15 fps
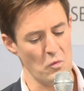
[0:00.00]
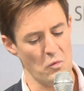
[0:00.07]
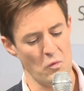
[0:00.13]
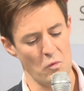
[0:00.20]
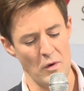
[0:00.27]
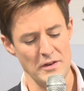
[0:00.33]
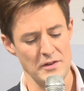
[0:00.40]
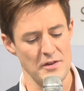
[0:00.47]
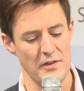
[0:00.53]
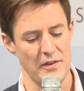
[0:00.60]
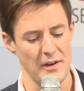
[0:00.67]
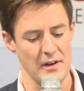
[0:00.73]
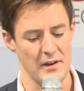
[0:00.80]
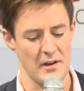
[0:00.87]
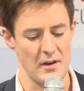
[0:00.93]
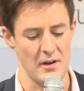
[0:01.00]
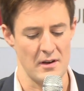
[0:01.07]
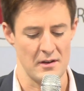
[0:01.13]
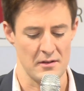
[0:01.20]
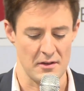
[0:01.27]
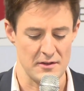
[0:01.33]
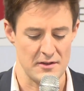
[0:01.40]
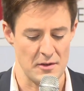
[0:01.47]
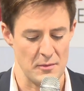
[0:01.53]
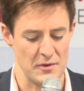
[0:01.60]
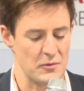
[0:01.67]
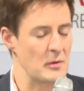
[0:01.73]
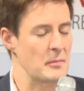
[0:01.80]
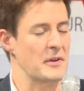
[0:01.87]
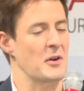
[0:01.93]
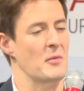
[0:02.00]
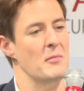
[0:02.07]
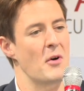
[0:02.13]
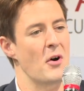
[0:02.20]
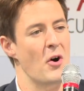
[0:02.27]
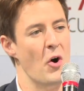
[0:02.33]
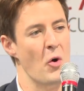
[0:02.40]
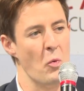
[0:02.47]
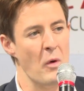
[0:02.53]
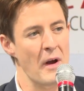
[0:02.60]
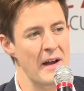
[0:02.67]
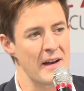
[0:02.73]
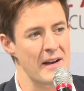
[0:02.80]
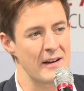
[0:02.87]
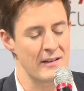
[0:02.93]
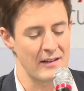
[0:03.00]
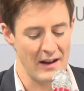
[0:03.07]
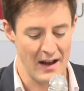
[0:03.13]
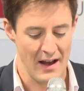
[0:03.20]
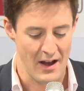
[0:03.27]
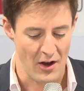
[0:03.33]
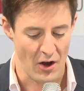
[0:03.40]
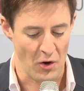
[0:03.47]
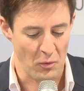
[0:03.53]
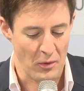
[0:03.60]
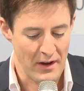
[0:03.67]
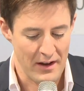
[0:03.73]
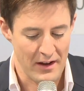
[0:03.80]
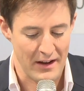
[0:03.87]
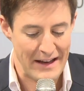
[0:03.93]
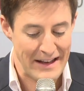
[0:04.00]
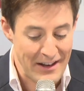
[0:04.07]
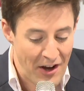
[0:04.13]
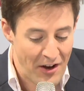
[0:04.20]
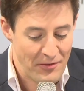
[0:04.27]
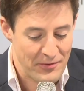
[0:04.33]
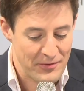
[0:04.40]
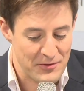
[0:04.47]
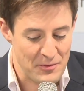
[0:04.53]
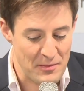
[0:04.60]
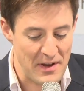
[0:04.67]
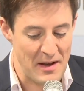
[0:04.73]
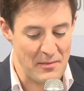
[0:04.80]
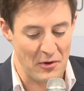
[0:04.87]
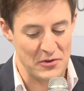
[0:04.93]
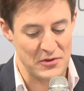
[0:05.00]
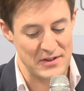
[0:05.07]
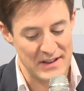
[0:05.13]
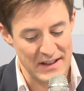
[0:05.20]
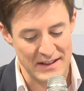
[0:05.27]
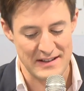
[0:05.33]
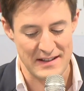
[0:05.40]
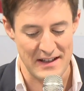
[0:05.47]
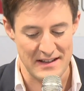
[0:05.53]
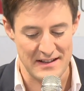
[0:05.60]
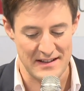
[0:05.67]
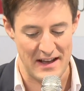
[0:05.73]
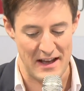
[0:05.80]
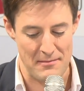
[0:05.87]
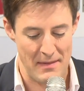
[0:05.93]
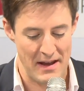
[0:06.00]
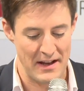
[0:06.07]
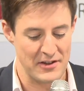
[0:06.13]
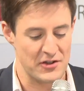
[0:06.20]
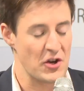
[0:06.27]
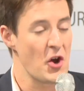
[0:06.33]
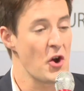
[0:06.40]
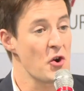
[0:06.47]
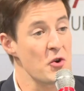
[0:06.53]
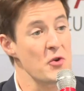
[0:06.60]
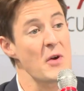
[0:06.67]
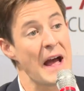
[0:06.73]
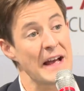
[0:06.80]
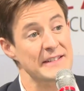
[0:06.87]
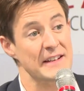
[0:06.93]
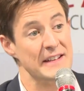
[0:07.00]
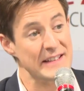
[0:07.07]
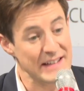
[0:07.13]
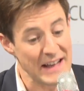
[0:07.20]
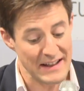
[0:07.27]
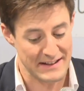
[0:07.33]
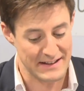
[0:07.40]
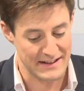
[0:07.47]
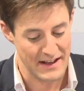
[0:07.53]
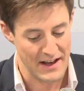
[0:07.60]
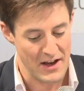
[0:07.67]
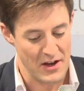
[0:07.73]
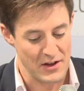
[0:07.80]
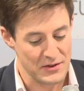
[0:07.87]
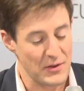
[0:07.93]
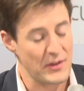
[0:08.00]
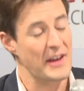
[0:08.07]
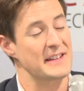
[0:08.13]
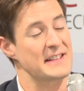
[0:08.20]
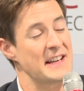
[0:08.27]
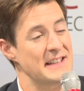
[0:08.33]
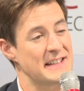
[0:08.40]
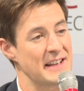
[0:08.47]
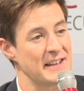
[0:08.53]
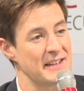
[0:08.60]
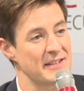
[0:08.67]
when do you think consumers will become aware enough to be able to dictate and manage who has access to their data?